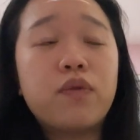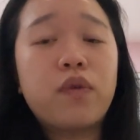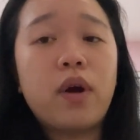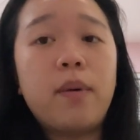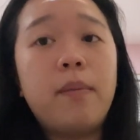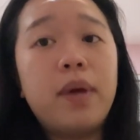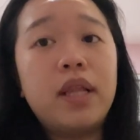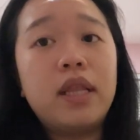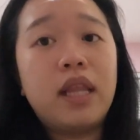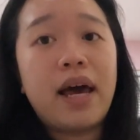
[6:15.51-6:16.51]
from
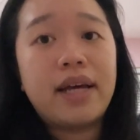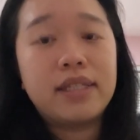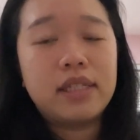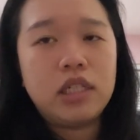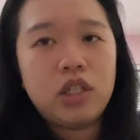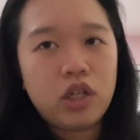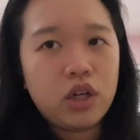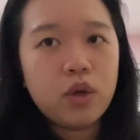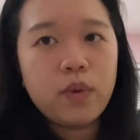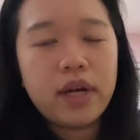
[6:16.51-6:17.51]
last
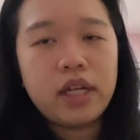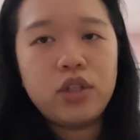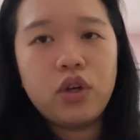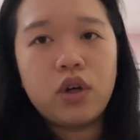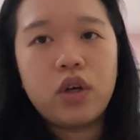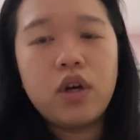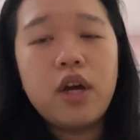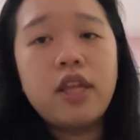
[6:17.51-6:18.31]
year when I took